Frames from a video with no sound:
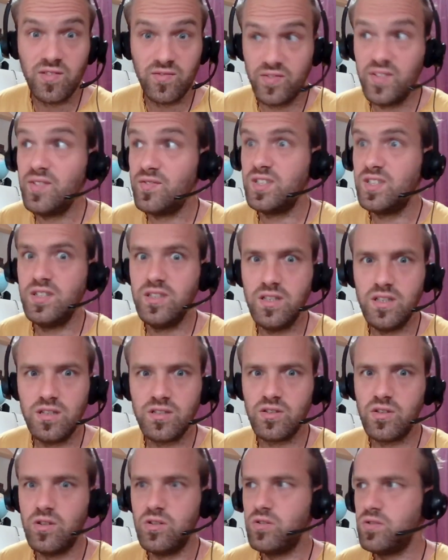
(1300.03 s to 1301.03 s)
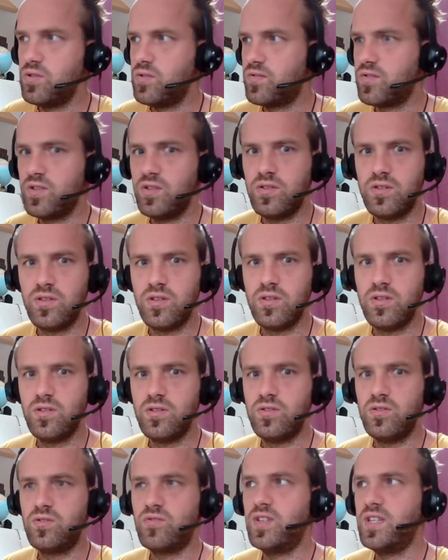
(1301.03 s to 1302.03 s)
15 years, oh,
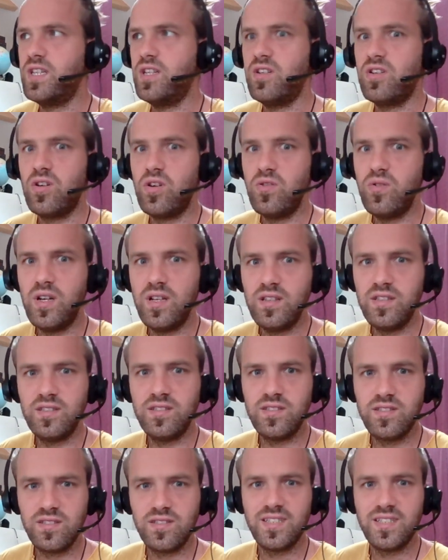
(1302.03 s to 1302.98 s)
you already know how this is.